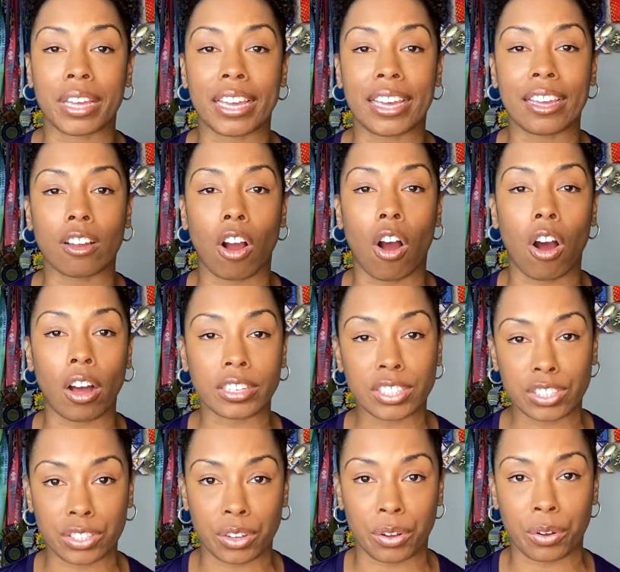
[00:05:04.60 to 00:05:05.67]
it
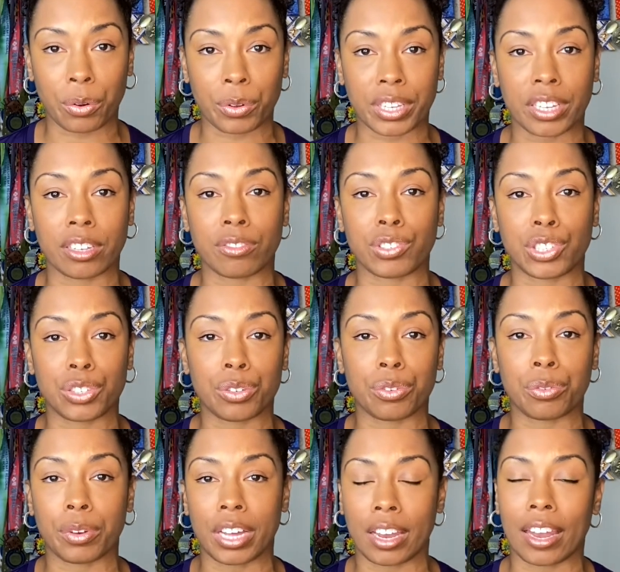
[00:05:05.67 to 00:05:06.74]
also gives
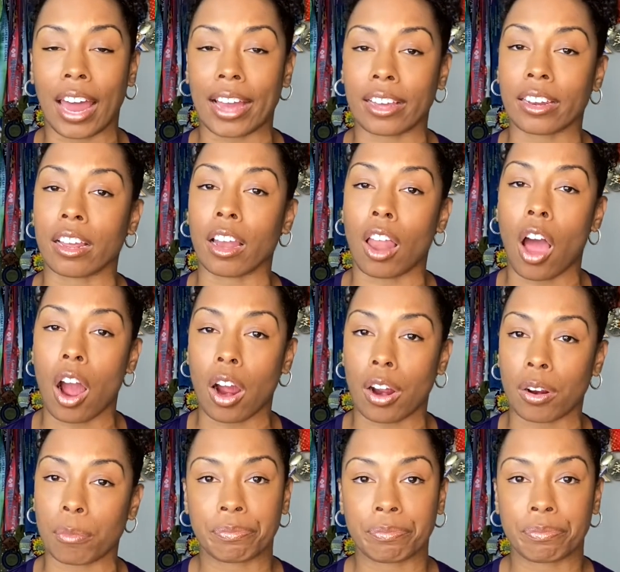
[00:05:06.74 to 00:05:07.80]
you like an
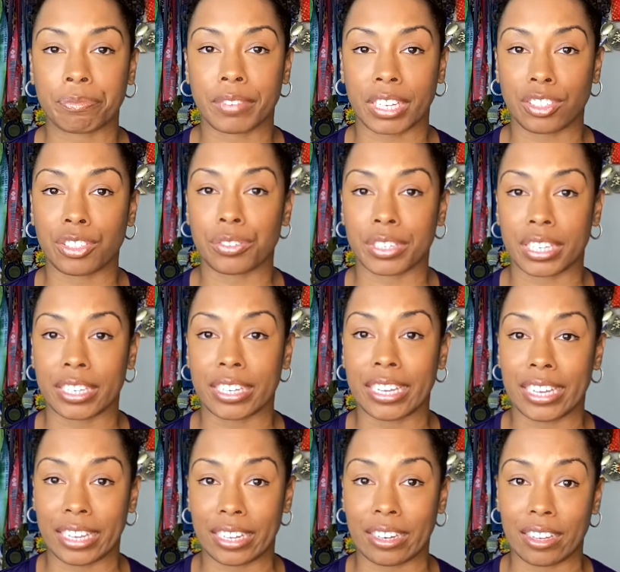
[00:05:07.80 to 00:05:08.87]
alarm that you can
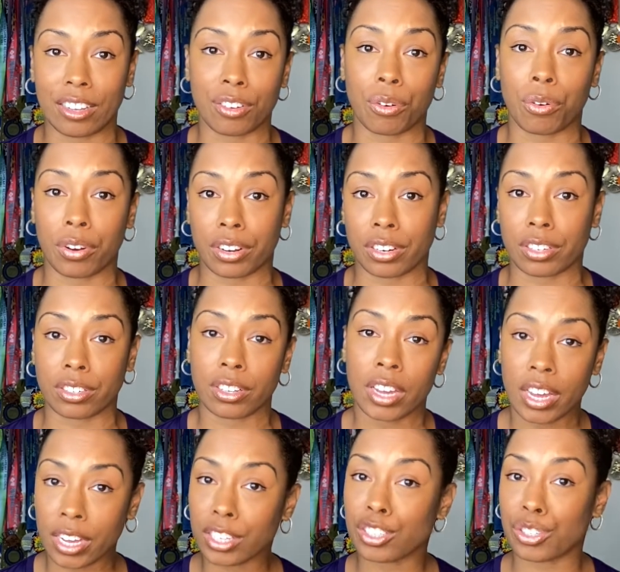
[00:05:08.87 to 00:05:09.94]
hit in order
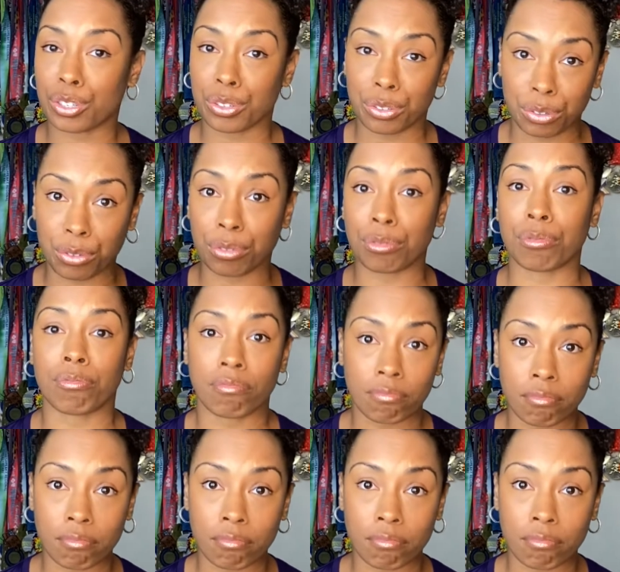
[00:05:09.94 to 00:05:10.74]
to